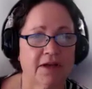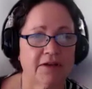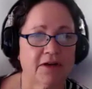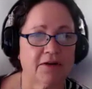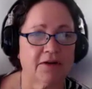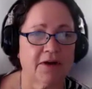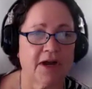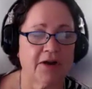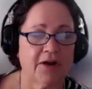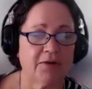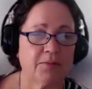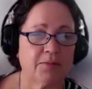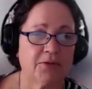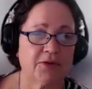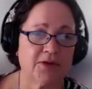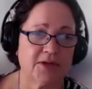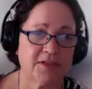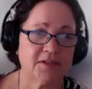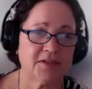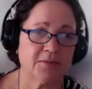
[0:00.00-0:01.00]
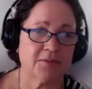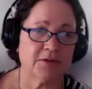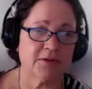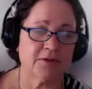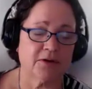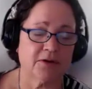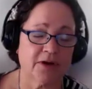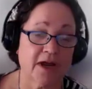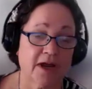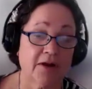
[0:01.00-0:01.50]
hard
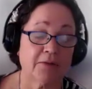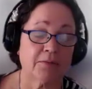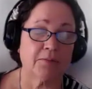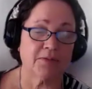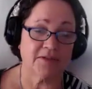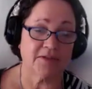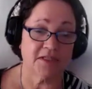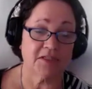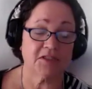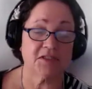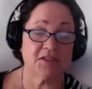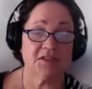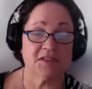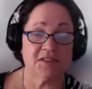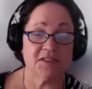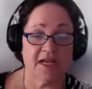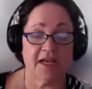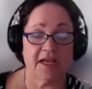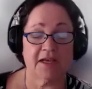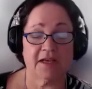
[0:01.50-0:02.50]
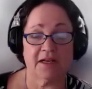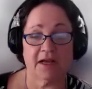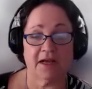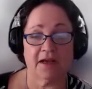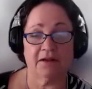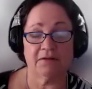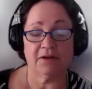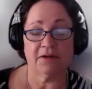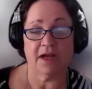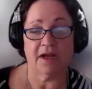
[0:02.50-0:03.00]
positions taken
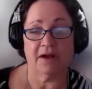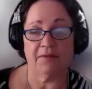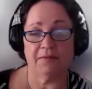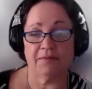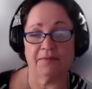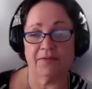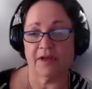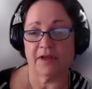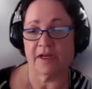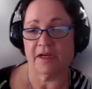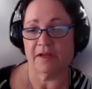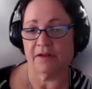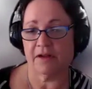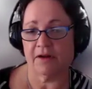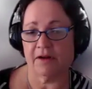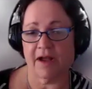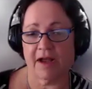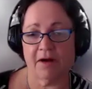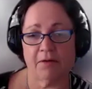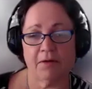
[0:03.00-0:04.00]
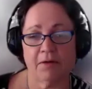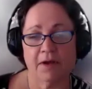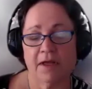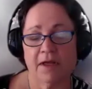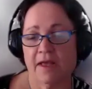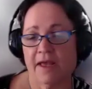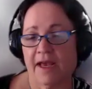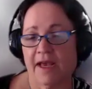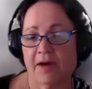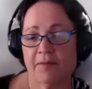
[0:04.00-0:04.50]
on, how
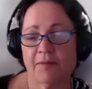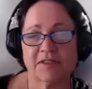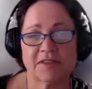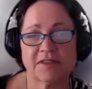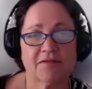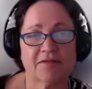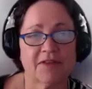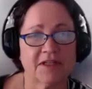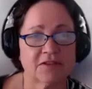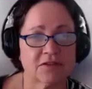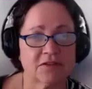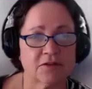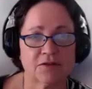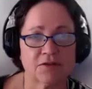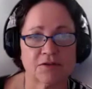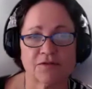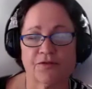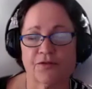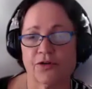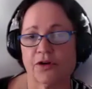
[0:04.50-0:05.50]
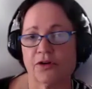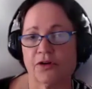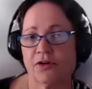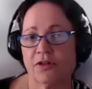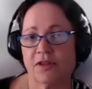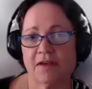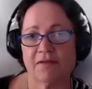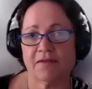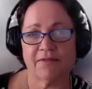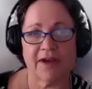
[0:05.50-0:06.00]
much have they searched for?
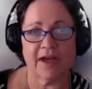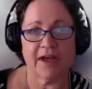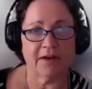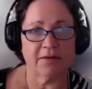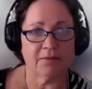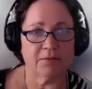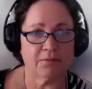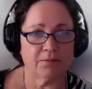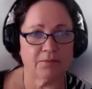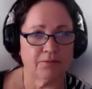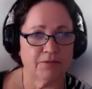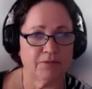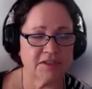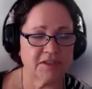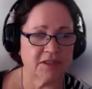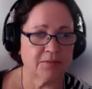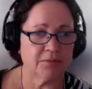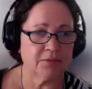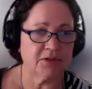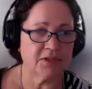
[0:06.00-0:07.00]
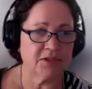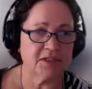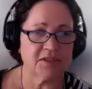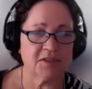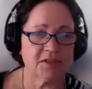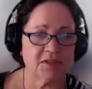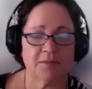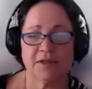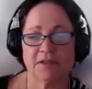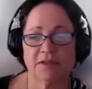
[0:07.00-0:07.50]
Could they find missing
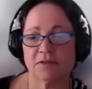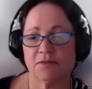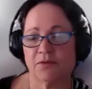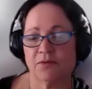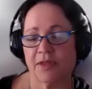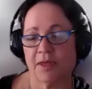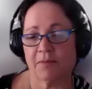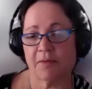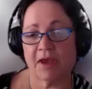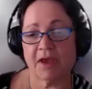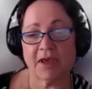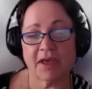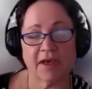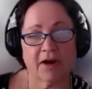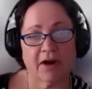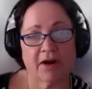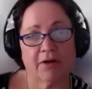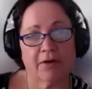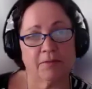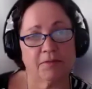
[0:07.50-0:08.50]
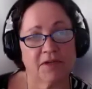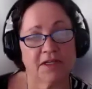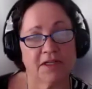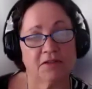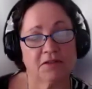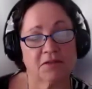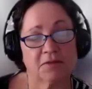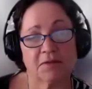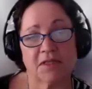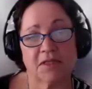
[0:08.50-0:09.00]
participants? Were they making
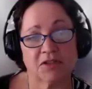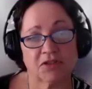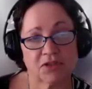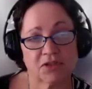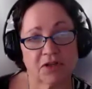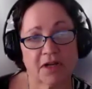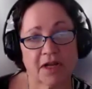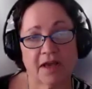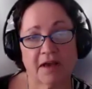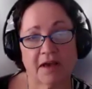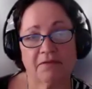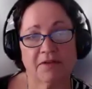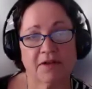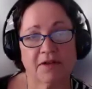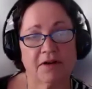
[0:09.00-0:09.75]
RMDs when they should have,